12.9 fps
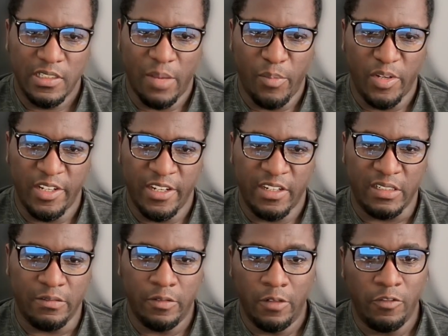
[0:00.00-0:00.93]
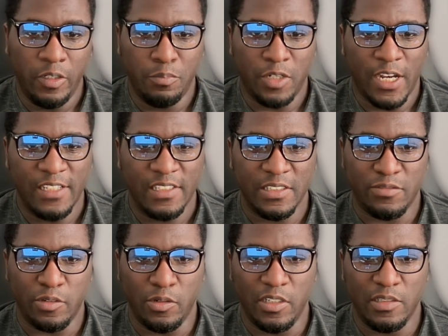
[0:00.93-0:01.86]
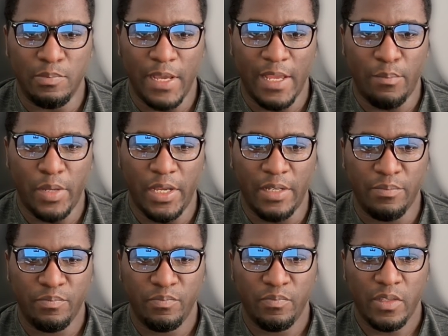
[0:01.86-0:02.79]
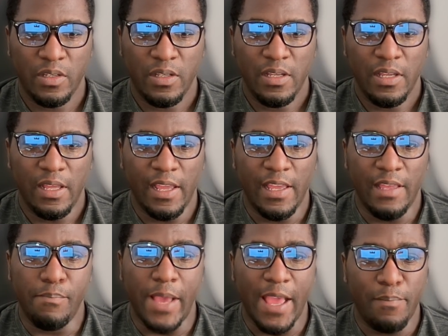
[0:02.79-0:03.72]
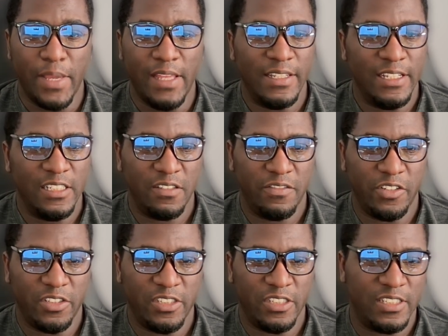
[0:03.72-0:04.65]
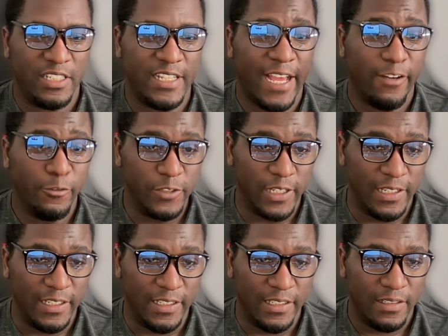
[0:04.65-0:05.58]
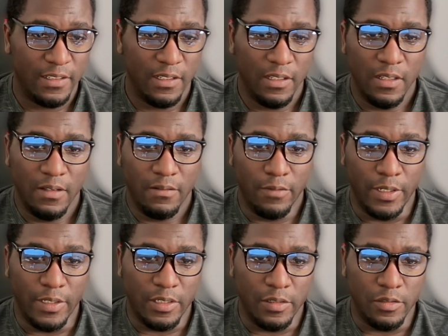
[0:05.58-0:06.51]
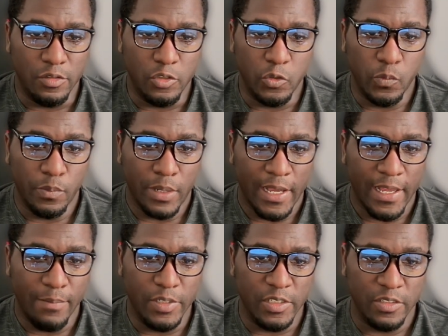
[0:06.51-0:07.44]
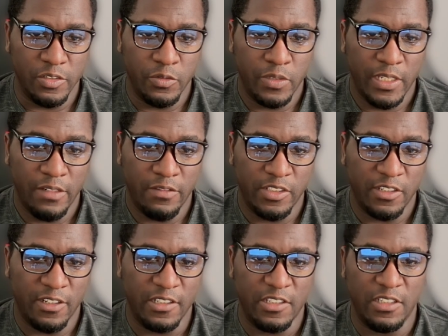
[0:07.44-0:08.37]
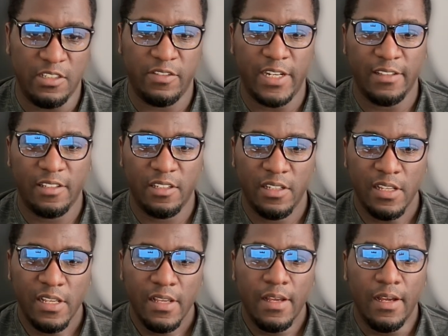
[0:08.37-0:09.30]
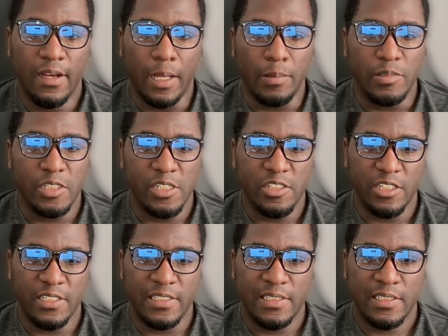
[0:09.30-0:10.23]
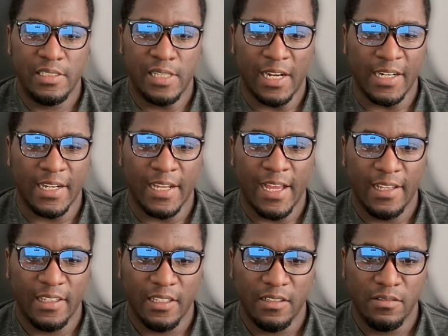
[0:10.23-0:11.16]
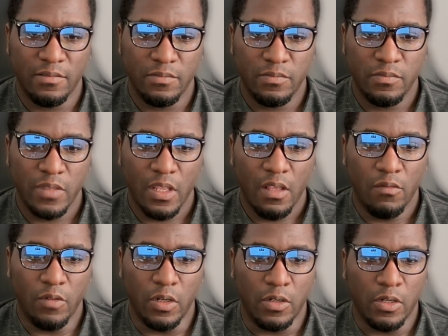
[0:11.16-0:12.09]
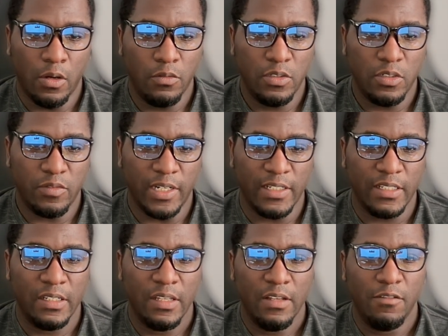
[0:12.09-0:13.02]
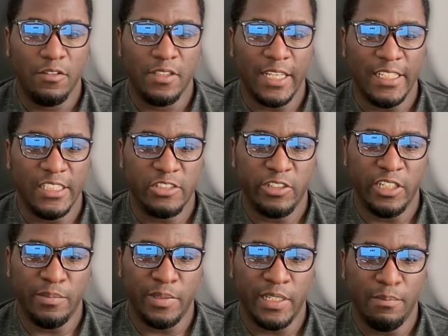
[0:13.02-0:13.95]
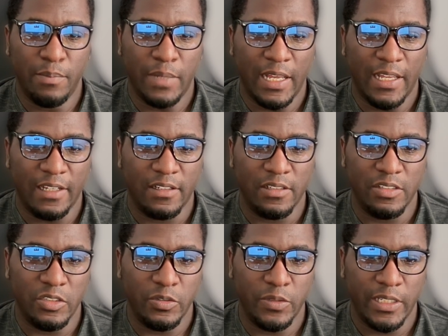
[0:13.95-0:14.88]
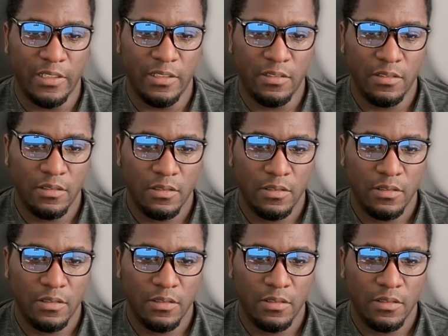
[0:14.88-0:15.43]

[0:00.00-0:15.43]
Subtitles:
Yamadera will reprise his role as Batman in Batman Ninja versus the Yakuza League, with Junpei Mizuzuki returning to direct. Shinji Takagi will co-direct with a screenplay by Kazuki